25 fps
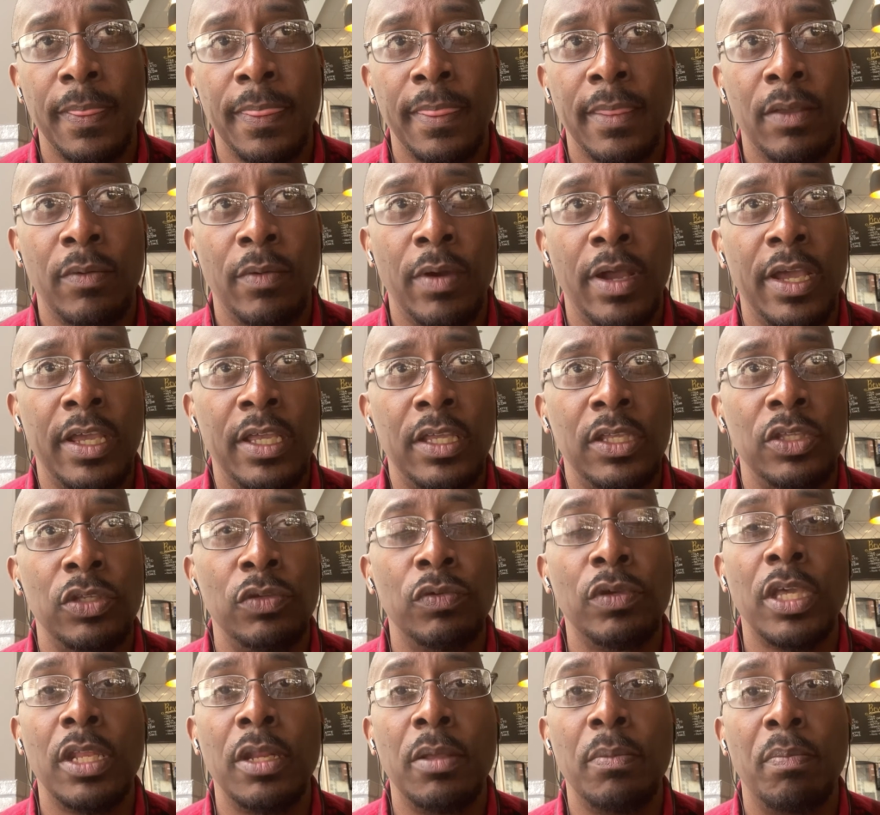right? You
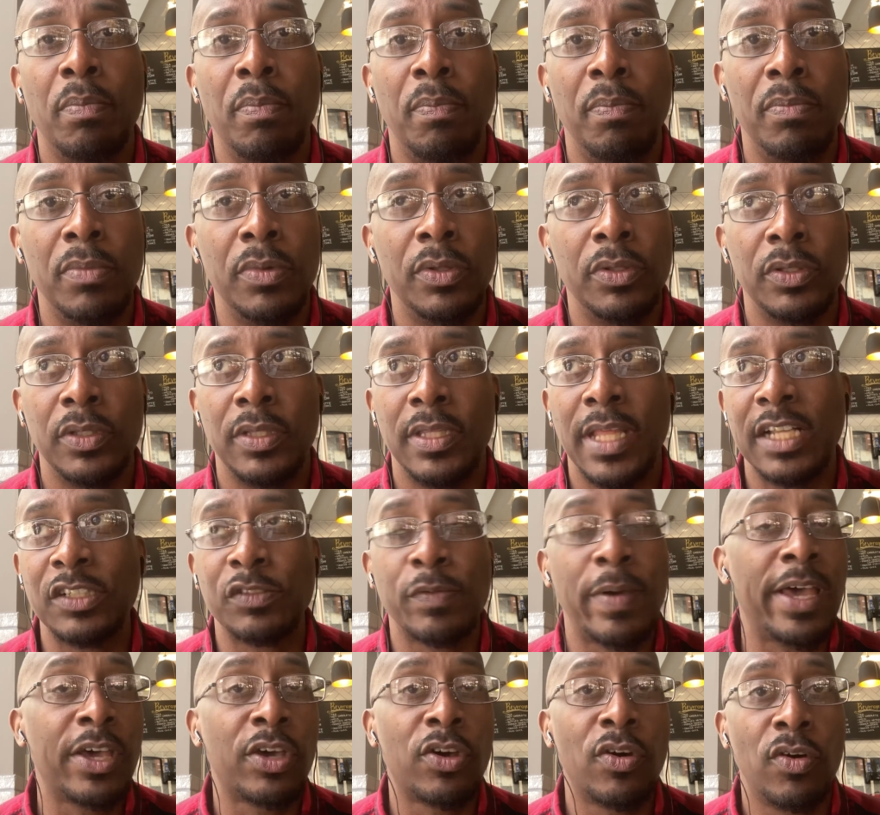can. That's
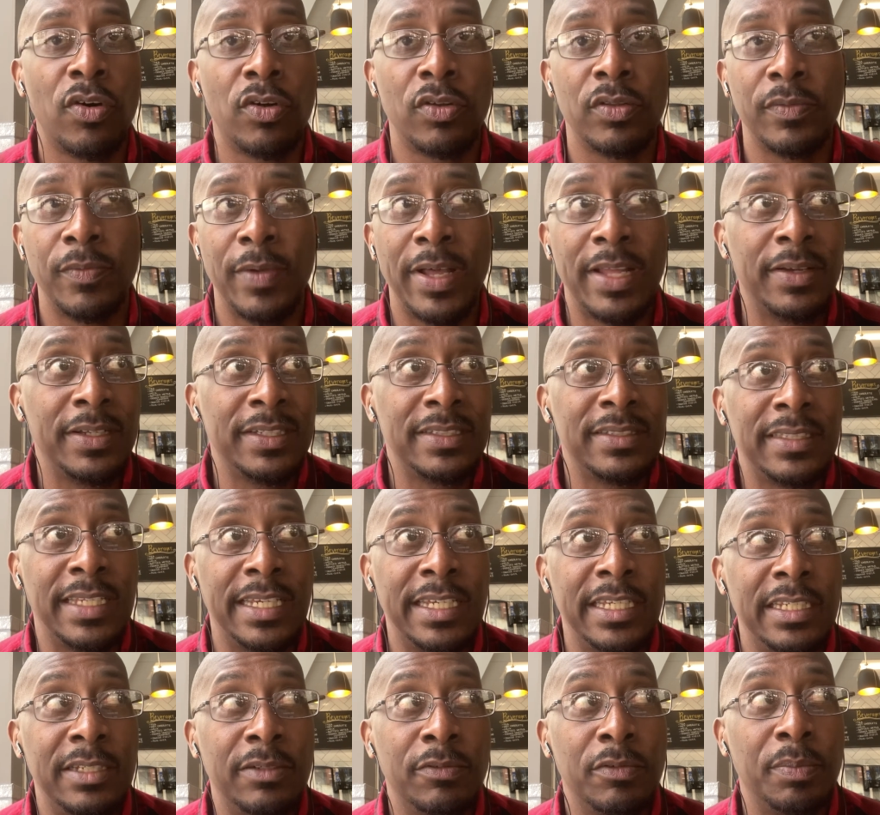why I call, why I
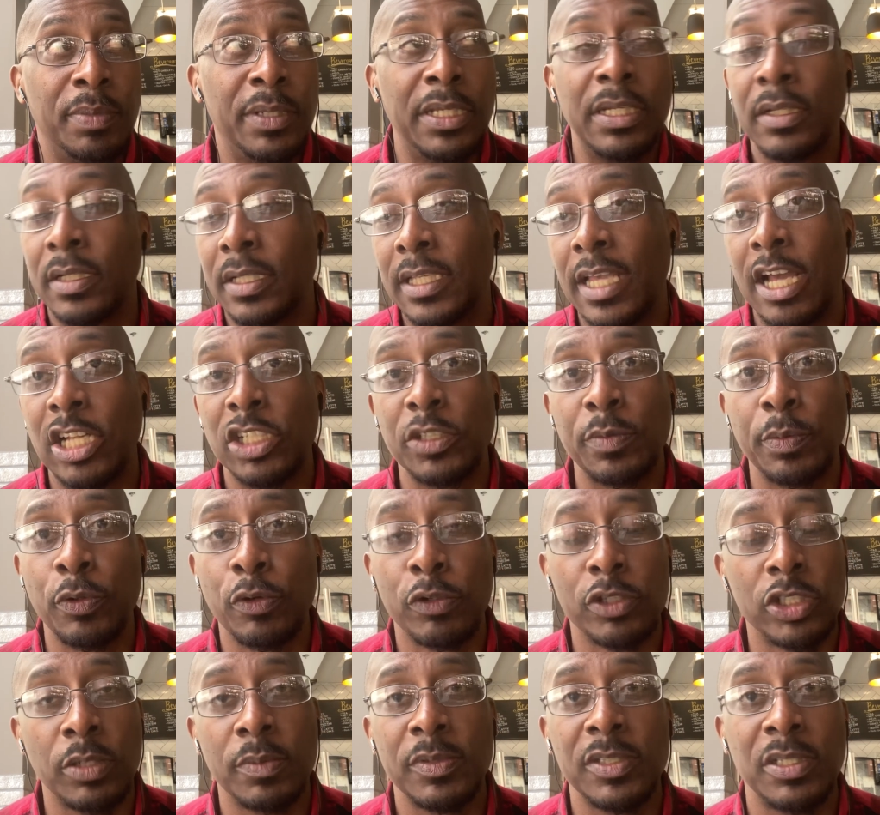say repeatedly,
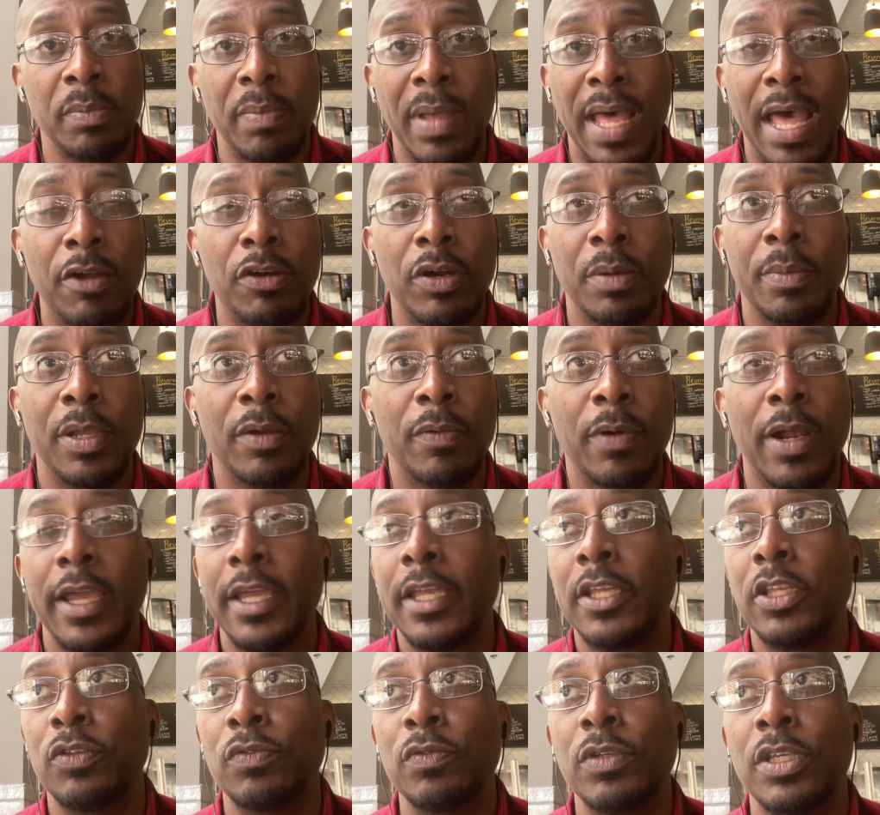entrepreneurship is empowerment, right?
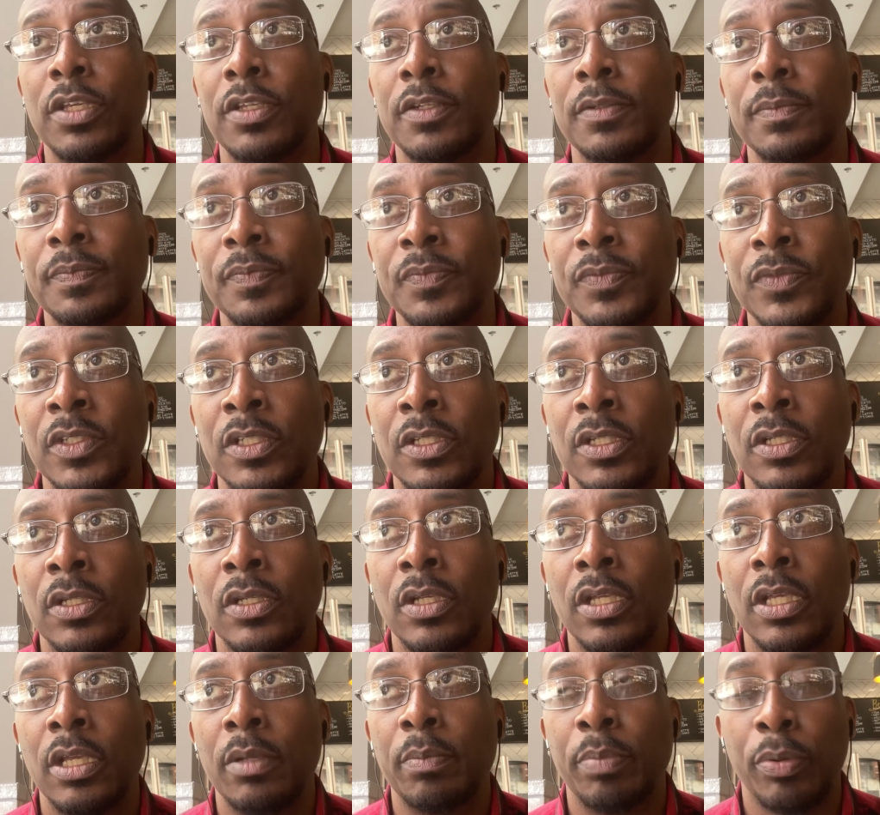You can
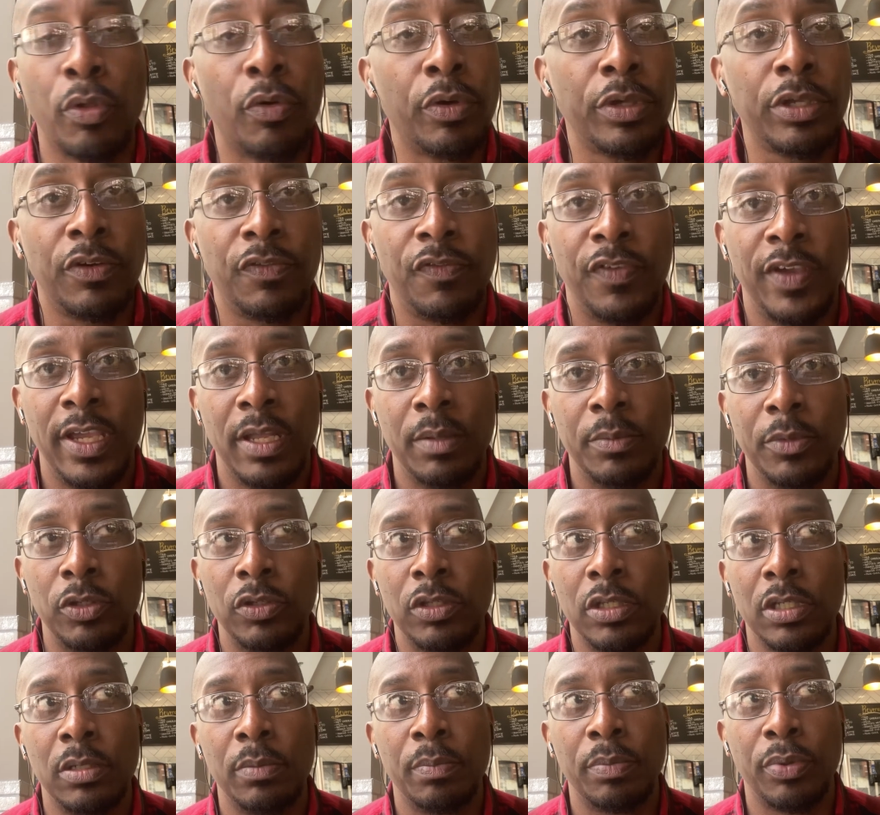employ your family, you
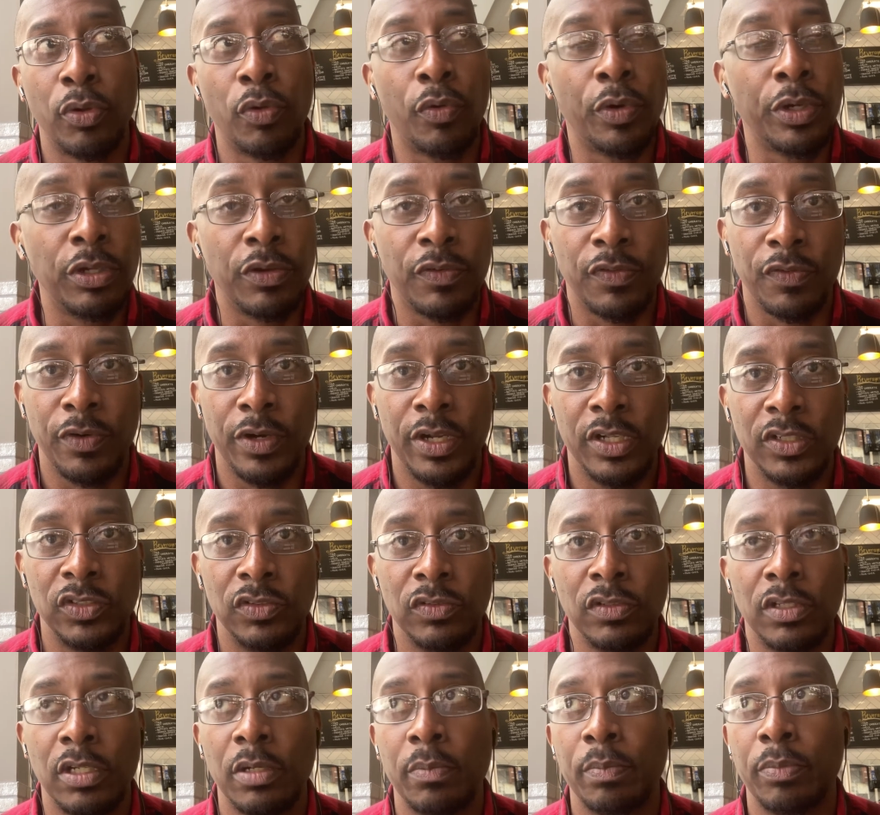can employ your friends, you
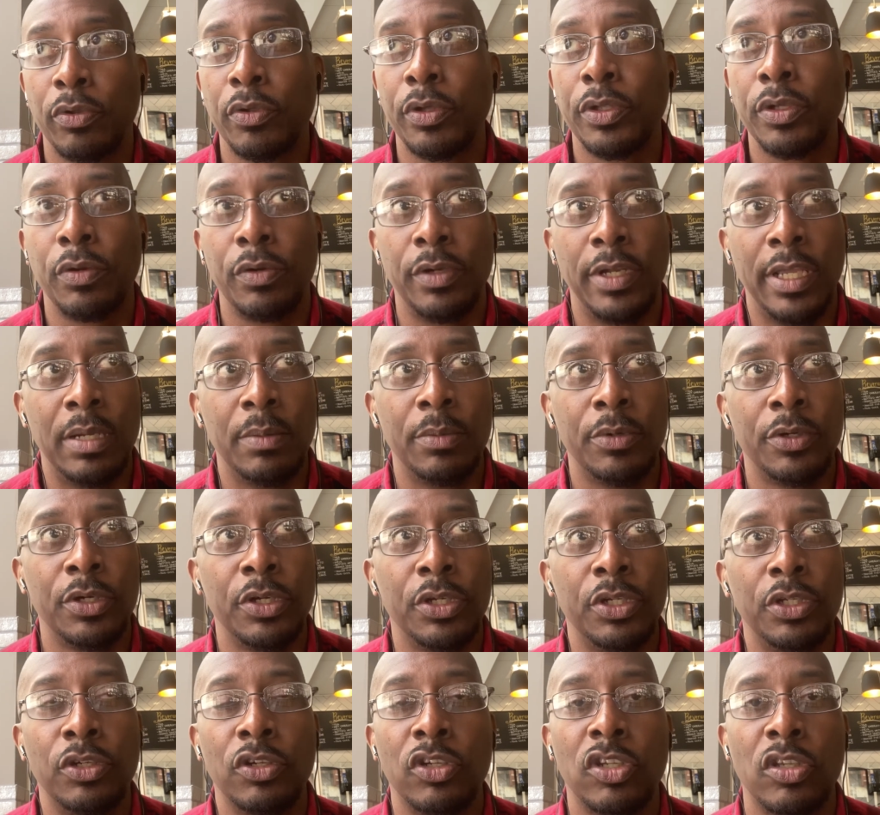can employ your neighborhood
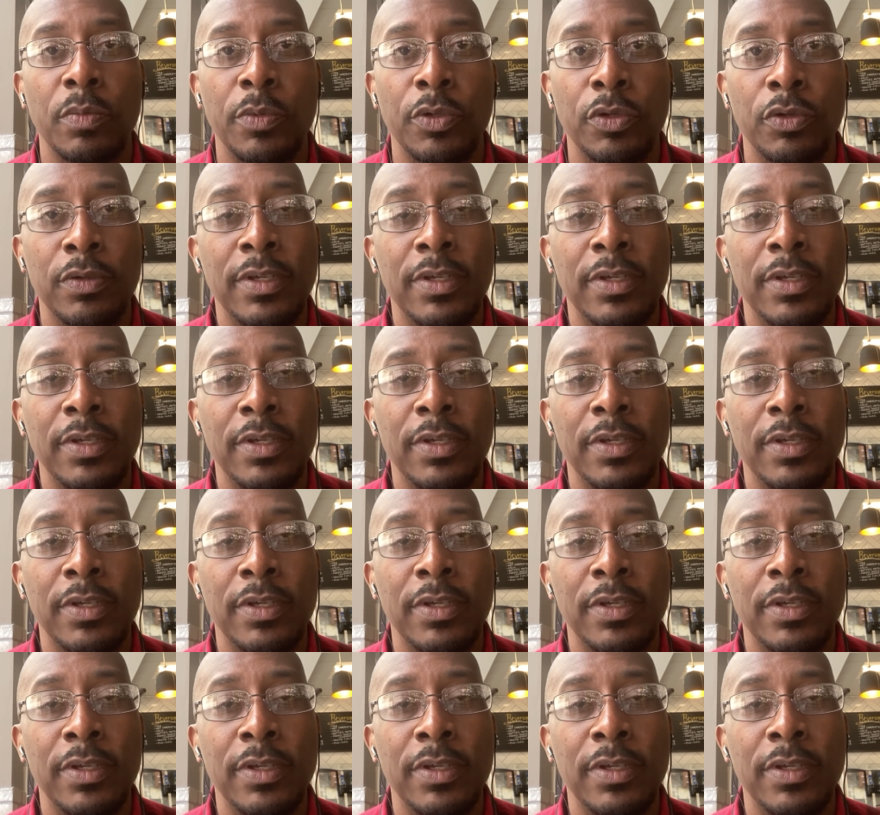and your community.